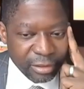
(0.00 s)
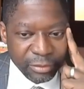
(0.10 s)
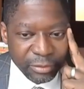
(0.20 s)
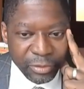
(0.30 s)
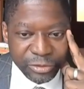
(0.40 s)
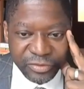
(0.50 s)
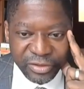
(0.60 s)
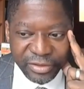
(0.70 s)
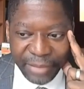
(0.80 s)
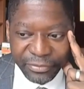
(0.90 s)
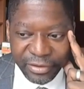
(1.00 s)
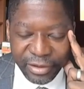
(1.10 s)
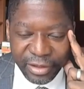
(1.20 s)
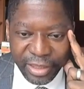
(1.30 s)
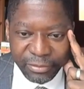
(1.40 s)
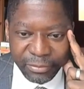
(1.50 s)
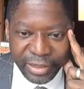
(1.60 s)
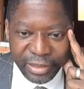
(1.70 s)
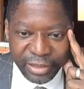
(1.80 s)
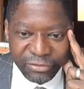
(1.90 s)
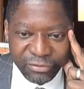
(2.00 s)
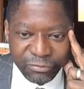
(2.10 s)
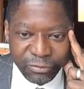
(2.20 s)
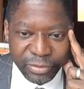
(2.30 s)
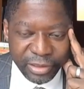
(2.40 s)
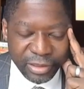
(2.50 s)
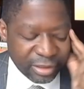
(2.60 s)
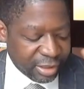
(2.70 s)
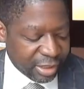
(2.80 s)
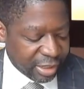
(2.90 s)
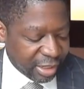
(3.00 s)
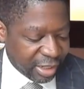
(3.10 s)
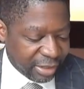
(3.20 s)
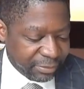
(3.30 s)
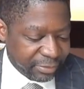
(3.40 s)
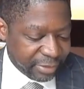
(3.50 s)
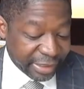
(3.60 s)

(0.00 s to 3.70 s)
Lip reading: motion is adopted, and the regulations will be, what's